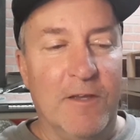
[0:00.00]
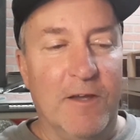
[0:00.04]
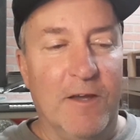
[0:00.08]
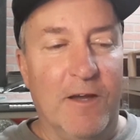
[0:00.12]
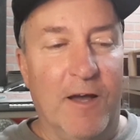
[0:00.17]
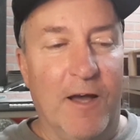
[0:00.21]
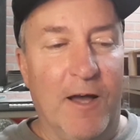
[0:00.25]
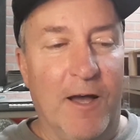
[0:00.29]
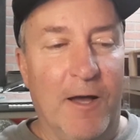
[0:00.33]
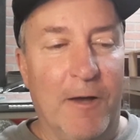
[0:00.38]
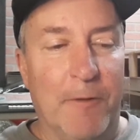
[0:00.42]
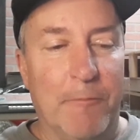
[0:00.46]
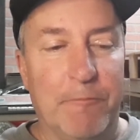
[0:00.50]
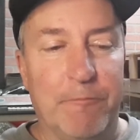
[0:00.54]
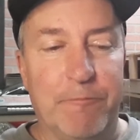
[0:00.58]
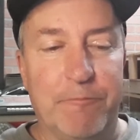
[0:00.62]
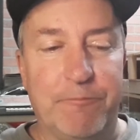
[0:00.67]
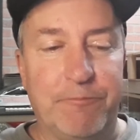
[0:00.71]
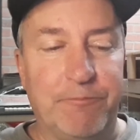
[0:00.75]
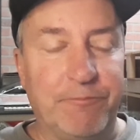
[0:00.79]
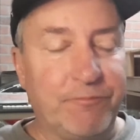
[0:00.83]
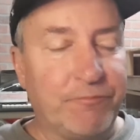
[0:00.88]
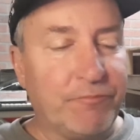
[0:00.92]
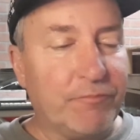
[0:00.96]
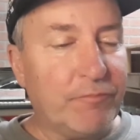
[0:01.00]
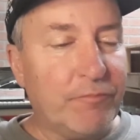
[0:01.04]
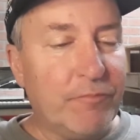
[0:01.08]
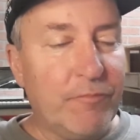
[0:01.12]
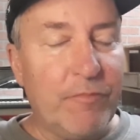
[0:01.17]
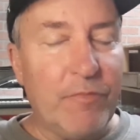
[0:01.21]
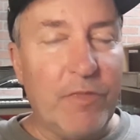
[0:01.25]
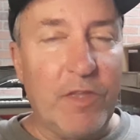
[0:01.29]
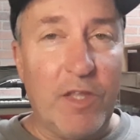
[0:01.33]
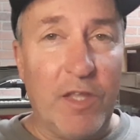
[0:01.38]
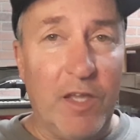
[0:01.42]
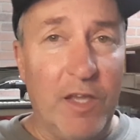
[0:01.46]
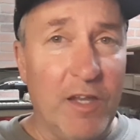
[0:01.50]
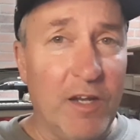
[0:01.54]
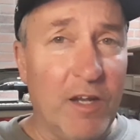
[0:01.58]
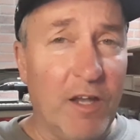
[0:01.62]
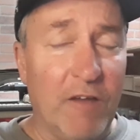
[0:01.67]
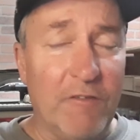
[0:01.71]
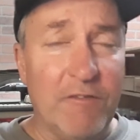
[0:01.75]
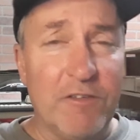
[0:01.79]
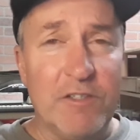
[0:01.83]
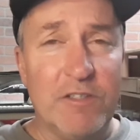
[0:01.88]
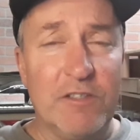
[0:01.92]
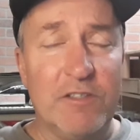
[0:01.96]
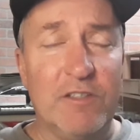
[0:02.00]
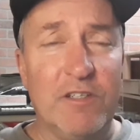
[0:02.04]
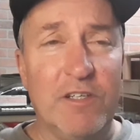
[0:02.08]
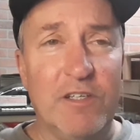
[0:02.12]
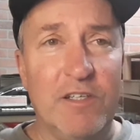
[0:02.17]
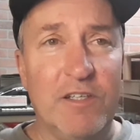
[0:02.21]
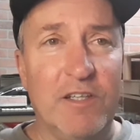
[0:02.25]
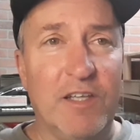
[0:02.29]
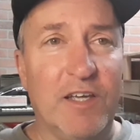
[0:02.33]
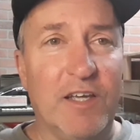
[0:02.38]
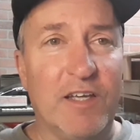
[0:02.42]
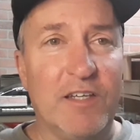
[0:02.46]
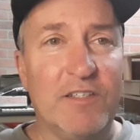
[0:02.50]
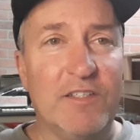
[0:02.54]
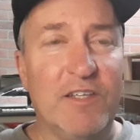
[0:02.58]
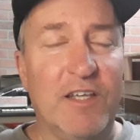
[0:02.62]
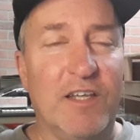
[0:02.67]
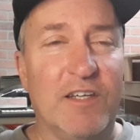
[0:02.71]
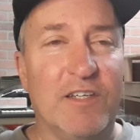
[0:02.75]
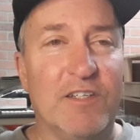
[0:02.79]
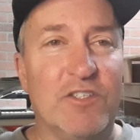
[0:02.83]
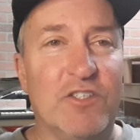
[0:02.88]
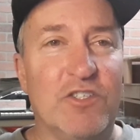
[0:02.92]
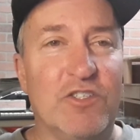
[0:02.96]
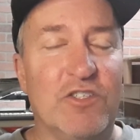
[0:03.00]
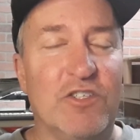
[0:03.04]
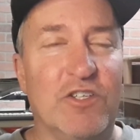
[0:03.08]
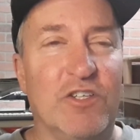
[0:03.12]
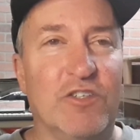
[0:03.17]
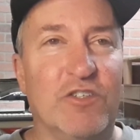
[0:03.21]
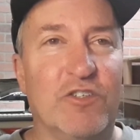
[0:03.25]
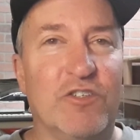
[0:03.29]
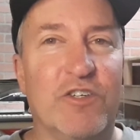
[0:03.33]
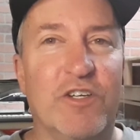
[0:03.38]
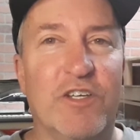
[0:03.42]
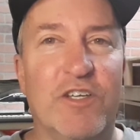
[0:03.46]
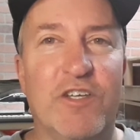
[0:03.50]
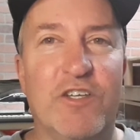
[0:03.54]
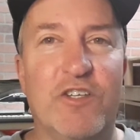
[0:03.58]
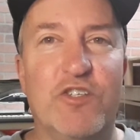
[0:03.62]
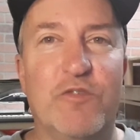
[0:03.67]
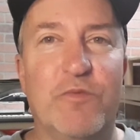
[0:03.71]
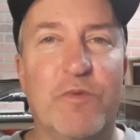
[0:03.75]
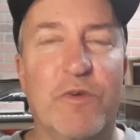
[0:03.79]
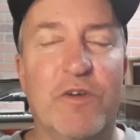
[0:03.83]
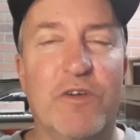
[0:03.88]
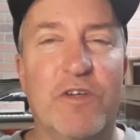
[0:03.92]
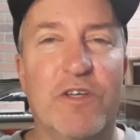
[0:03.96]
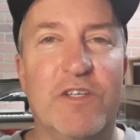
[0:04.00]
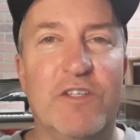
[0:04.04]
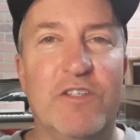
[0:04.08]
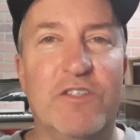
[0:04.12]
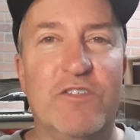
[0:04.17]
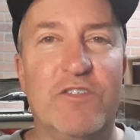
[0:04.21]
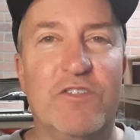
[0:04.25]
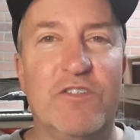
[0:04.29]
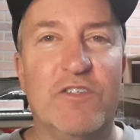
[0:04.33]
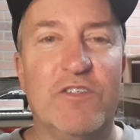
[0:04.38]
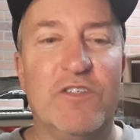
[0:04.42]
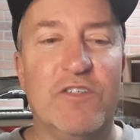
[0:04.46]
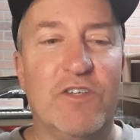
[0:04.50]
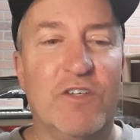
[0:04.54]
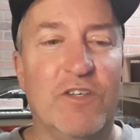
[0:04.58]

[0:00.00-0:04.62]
And obviously, like I said, it's just a learning experience.